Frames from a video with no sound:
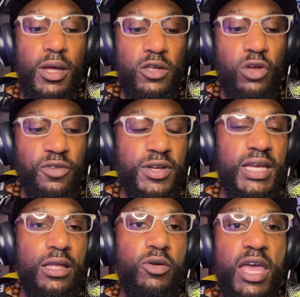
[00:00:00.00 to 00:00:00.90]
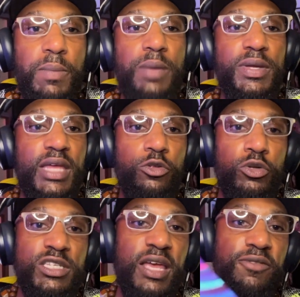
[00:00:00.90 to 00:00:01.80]
So I was thinking, okay, maybe they'll do
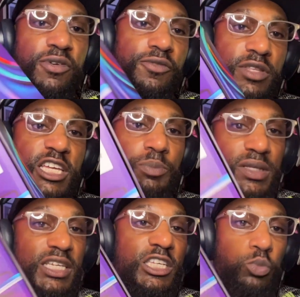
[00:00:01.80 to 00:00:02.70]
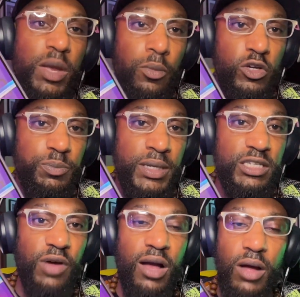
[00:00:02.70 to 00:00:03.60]
the same thing for this, but this is way more
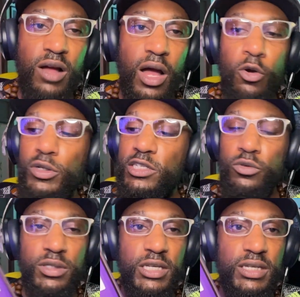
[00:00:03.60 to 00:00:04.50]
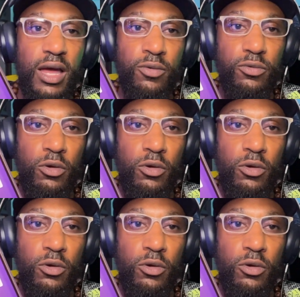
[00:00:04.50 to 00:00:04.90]
expensive. I got this on discount.